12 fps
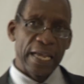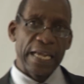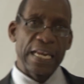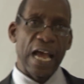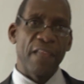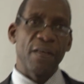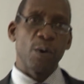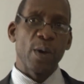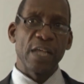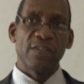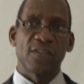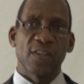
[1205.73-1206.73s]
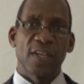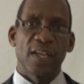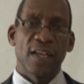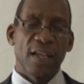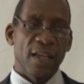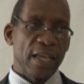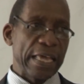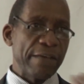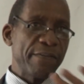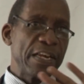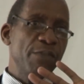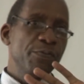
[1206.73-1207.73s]
In other words,
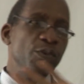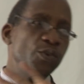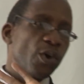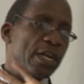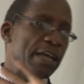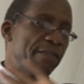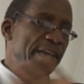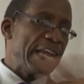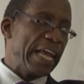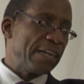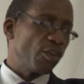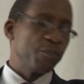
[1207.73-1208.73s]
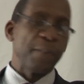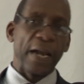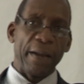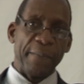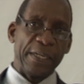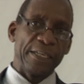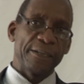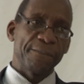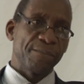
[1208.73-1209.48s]
even if you don't have an act of parliament